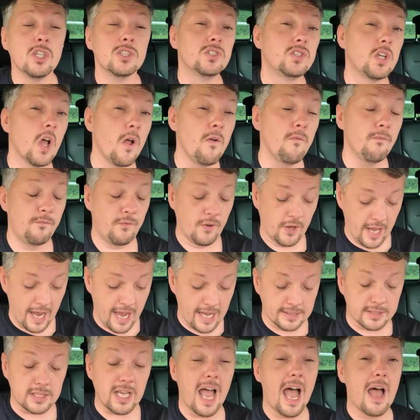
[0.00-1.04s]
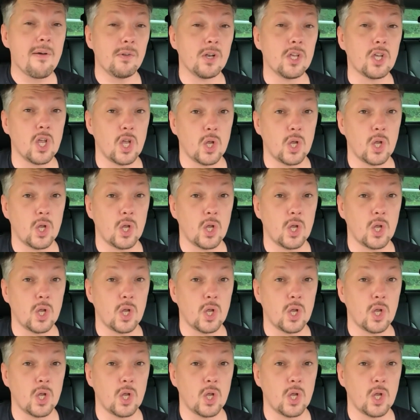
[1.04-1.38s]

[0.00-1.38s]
Don't forget to have a look